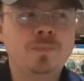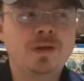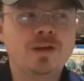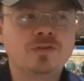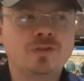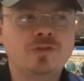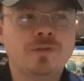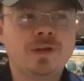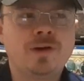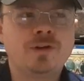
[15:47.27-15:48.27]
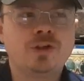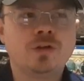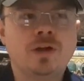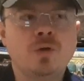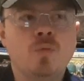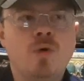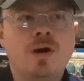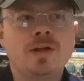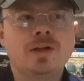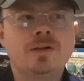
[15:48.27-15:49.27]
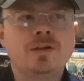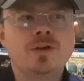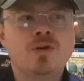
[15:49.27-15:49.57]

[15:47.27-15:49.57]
because I saw the character like walking